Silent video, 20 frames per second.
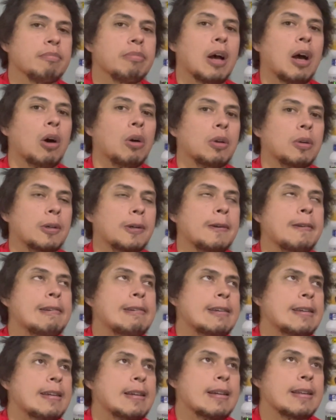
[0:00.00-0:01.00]
powder
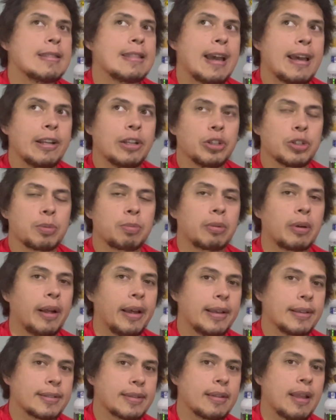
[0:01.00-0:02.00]
that is
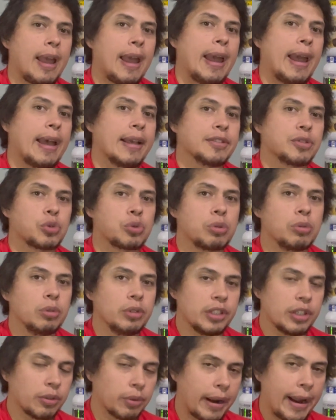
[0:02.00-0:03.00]
priced as
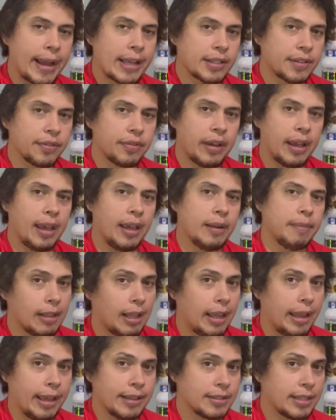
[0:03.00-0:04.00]
truly grass-fed?
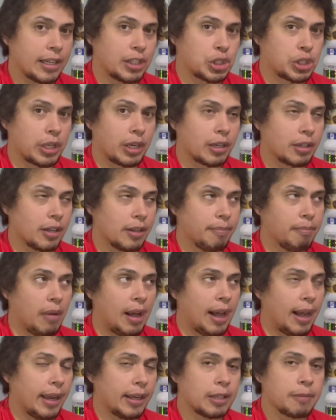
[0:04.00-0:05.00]
As I shared in
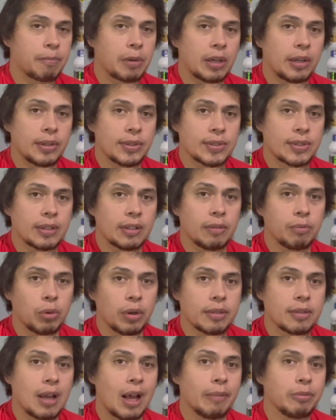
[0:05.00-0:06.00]
my comparison
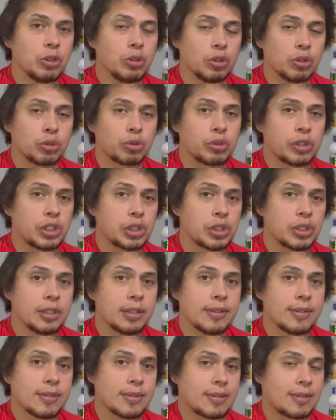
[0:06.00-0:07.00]
with Opti
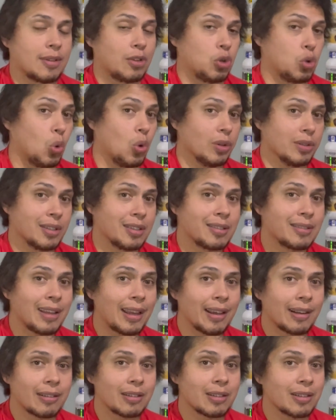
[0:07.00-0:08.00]
Nutrition's Gold
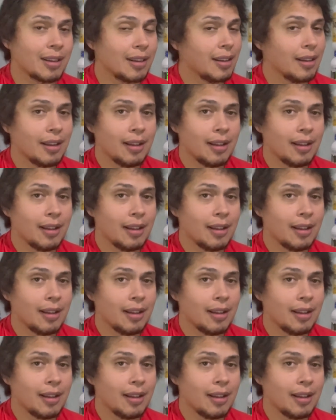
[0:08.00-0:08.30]
Standard,